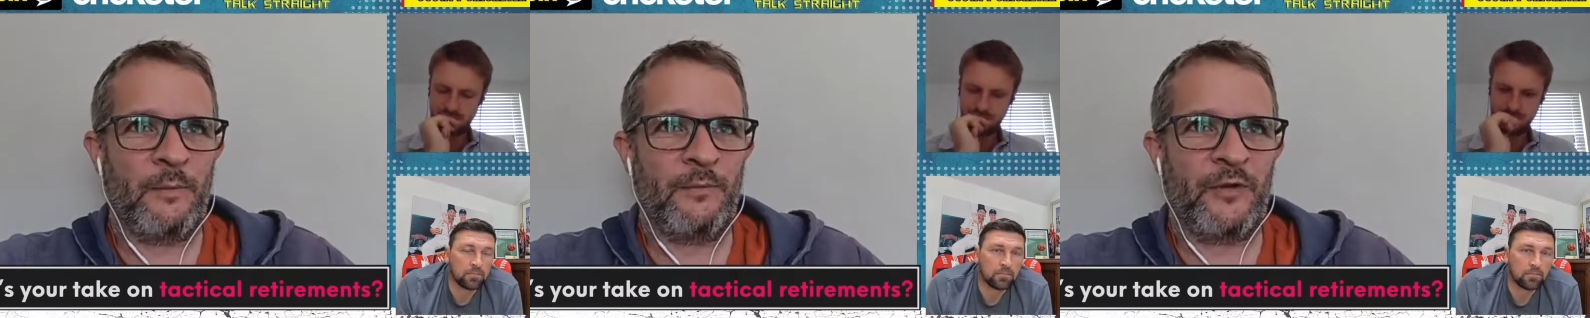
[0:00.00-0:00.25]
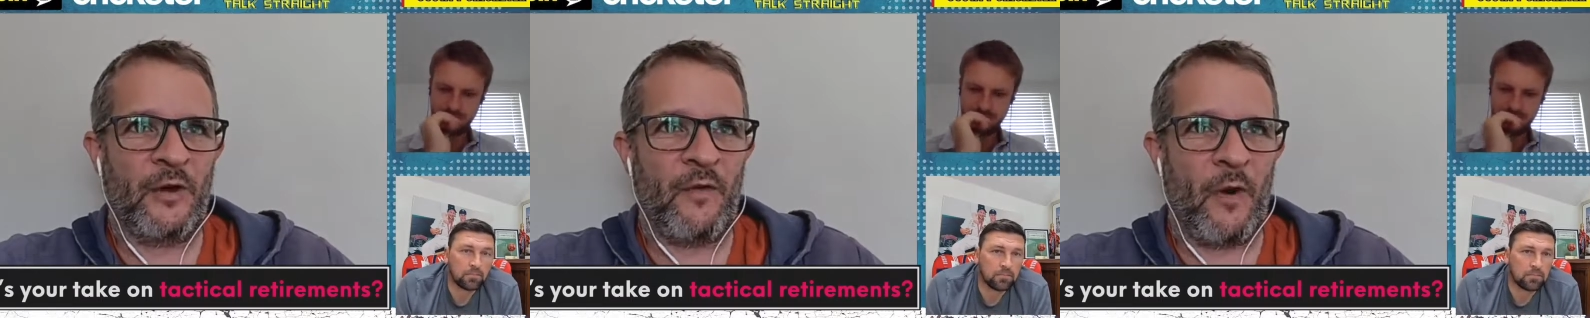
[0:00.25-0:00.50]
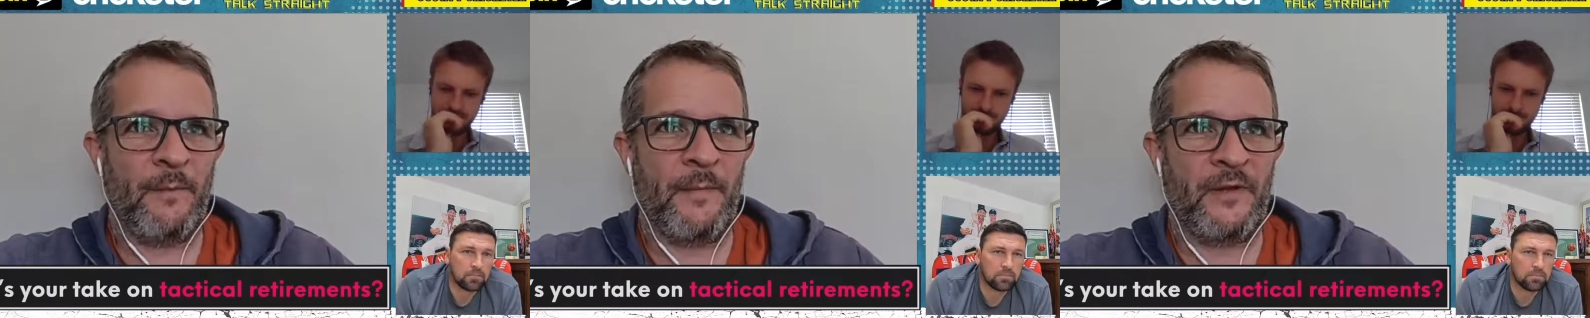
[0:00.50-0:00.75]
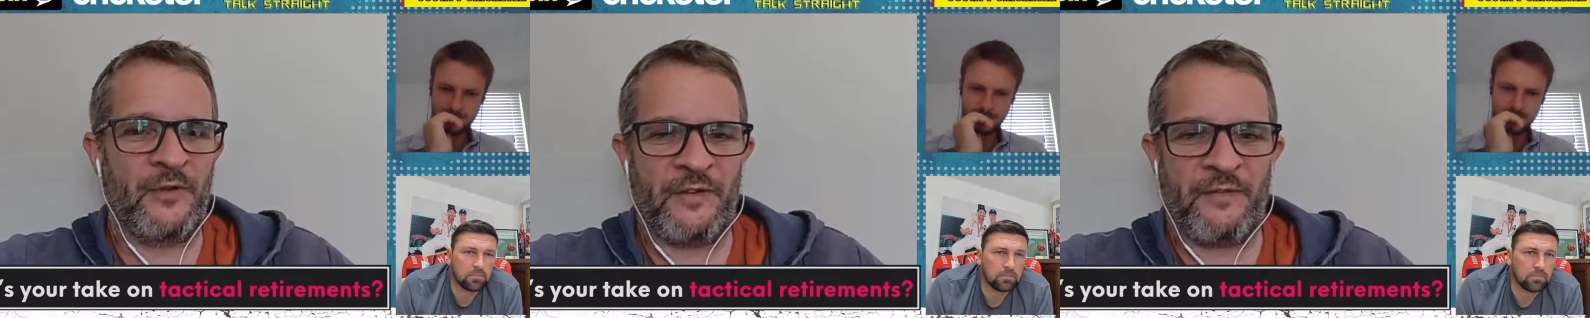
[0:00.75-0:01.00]
Speaker 1: himself on
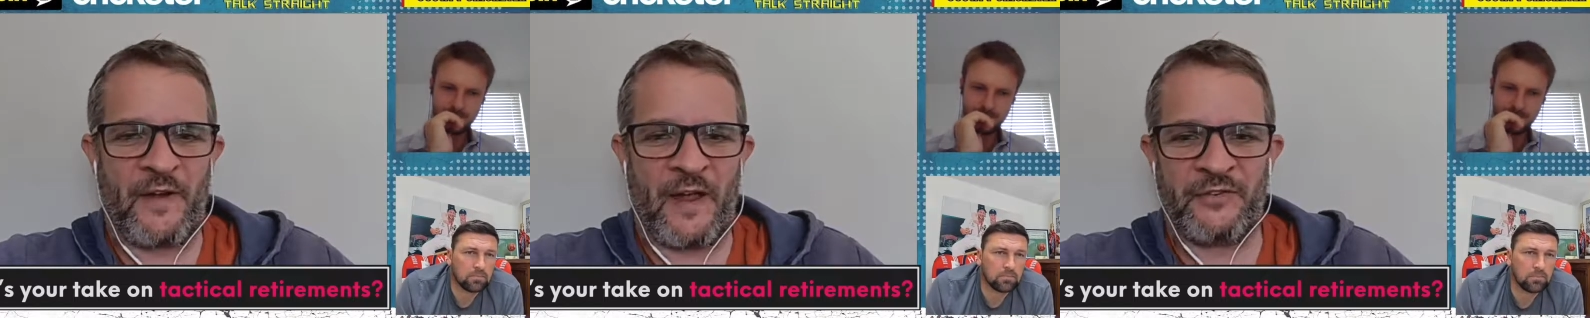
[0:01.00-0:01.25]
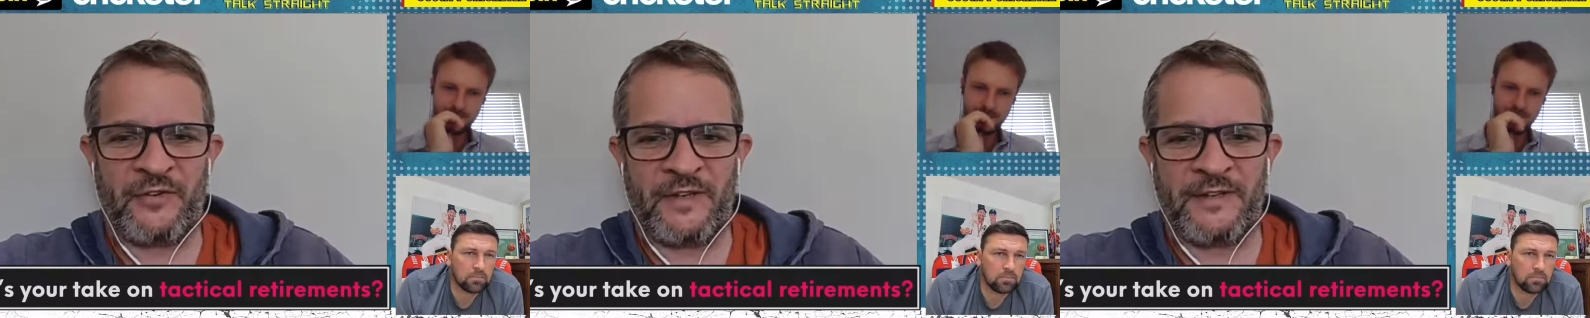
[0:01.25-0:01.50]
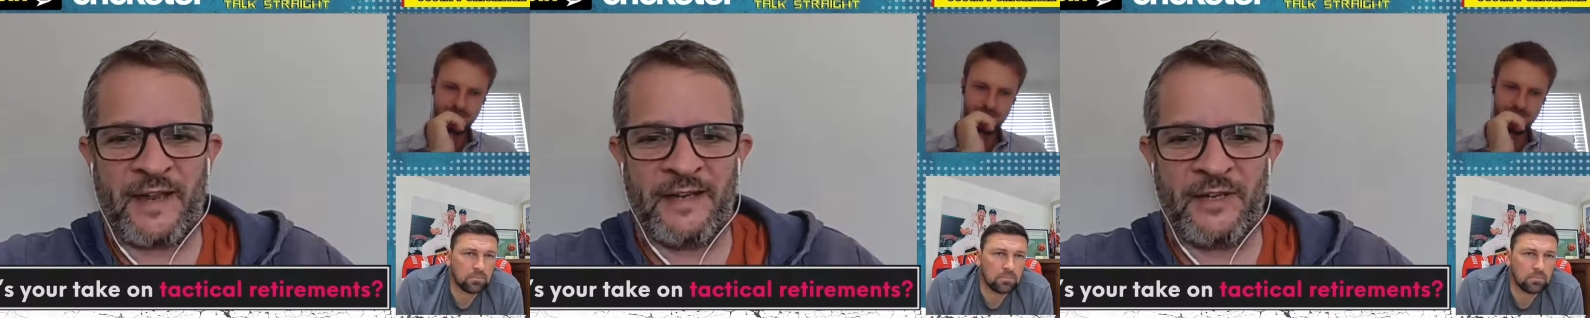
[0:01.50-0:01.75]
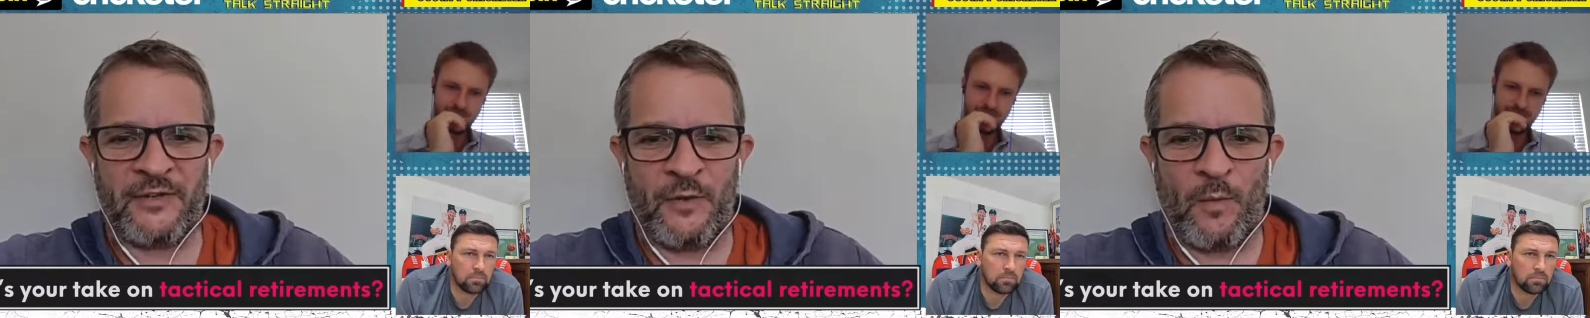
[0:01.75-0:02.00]
because he fancied
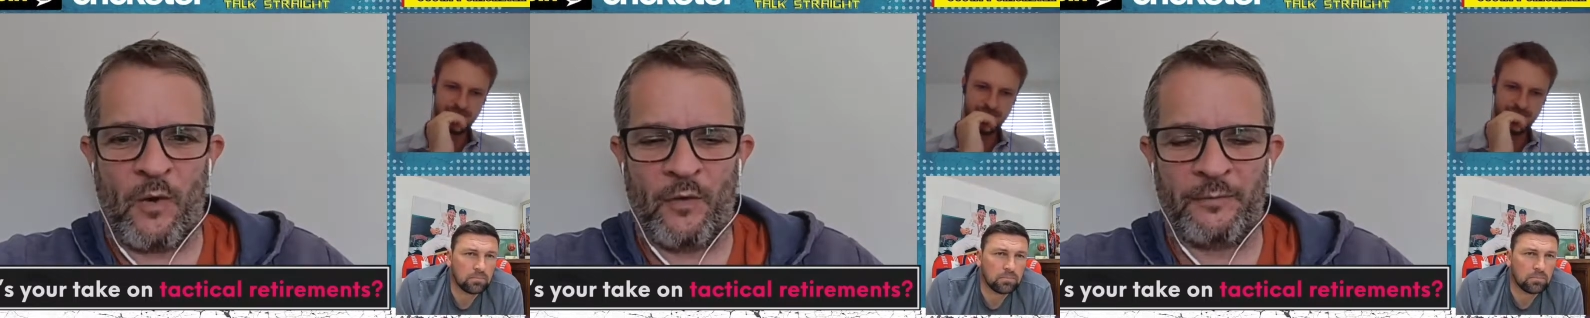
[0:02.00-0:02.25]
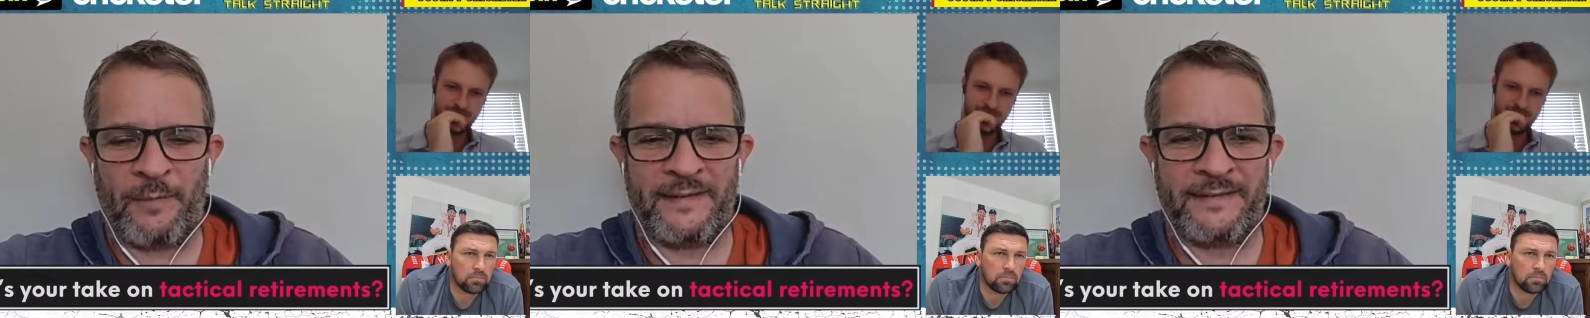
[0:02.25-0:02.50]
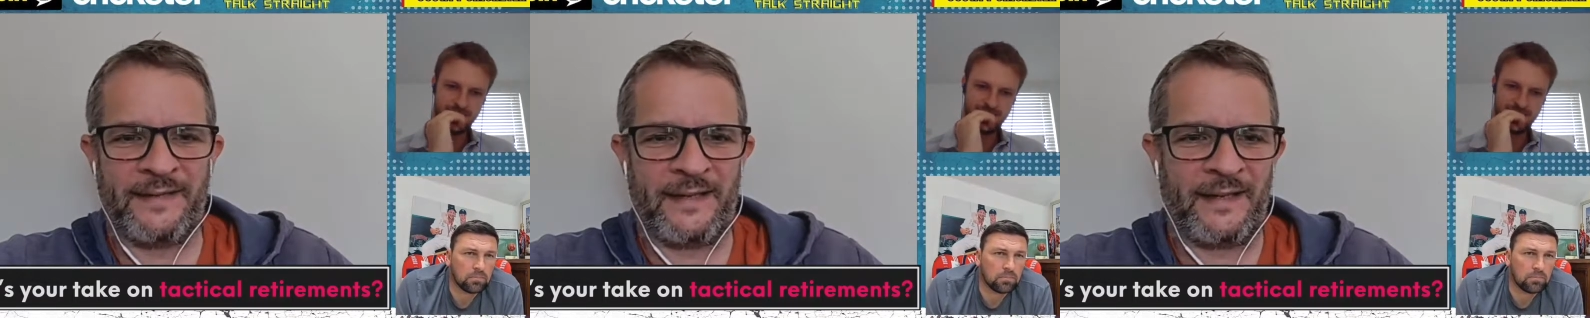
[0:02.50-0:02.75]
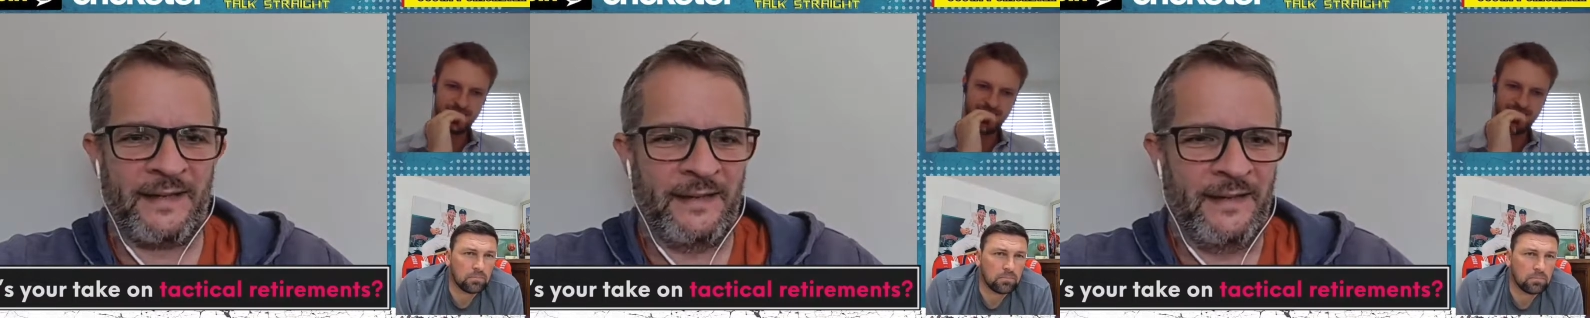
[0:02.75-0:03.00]
taking you on,
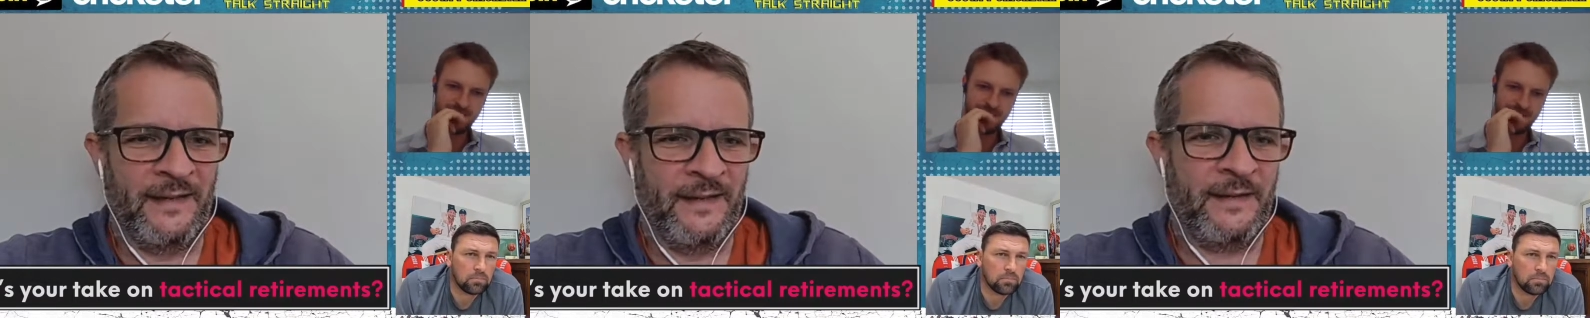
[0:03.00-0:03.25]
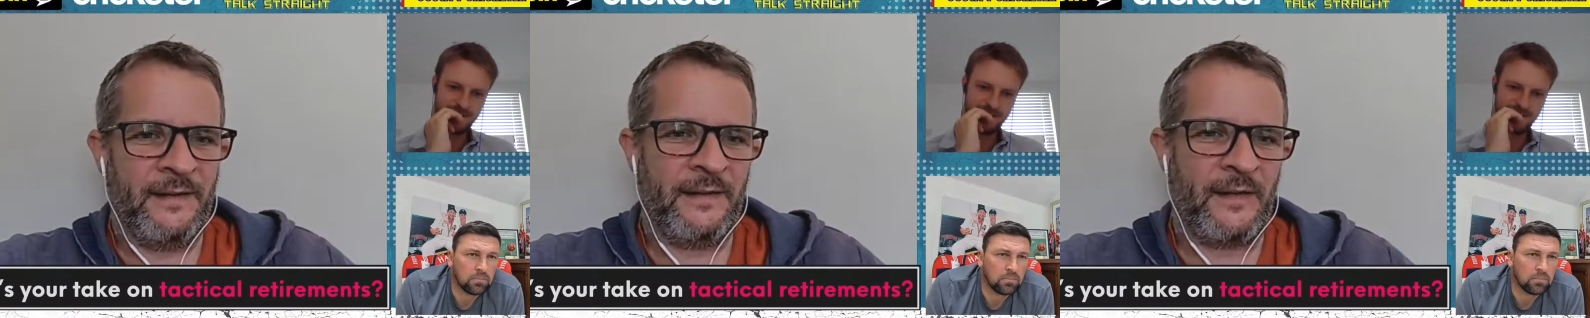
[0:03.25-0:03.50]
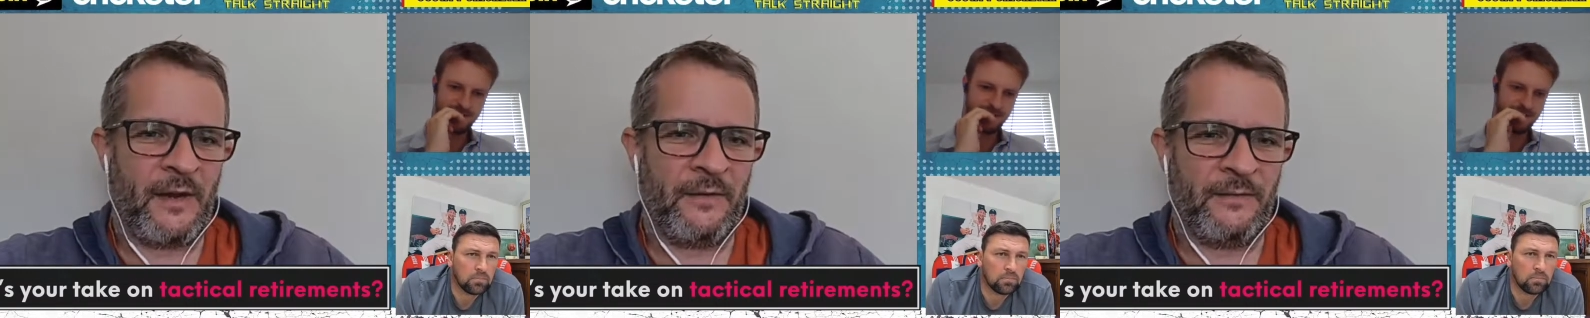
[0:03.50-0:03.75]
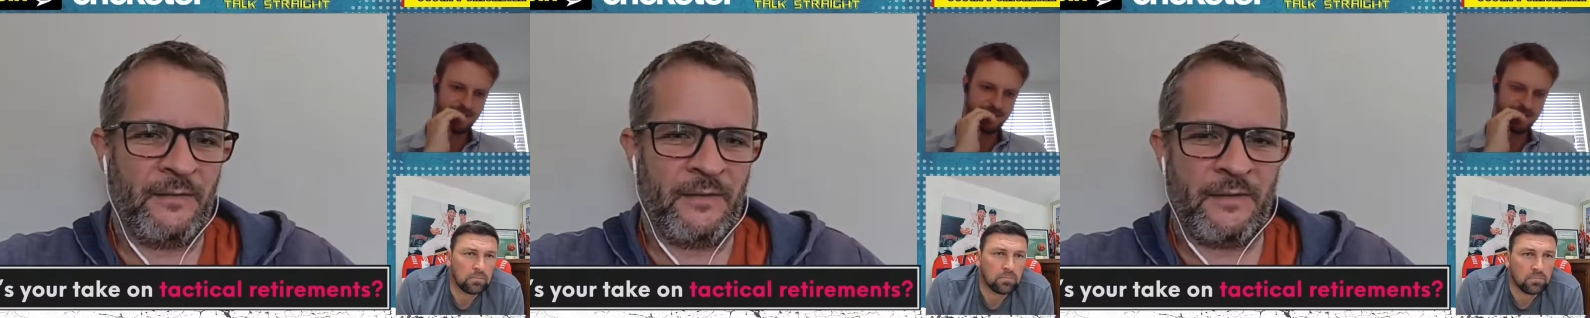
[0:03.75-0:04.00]
basically? You know,